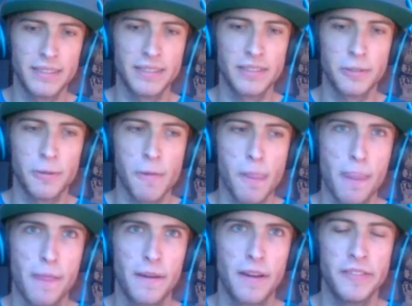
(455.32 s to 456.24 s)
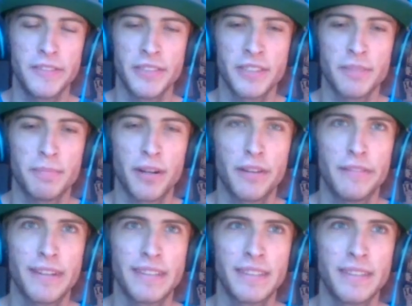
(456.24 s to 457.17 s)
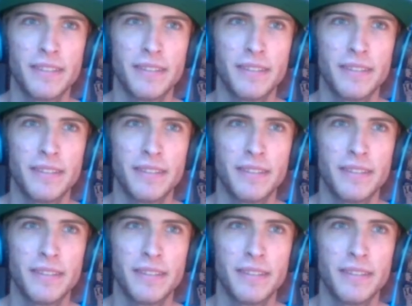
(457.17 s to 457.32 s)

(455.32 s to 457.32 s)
so it was just a perfect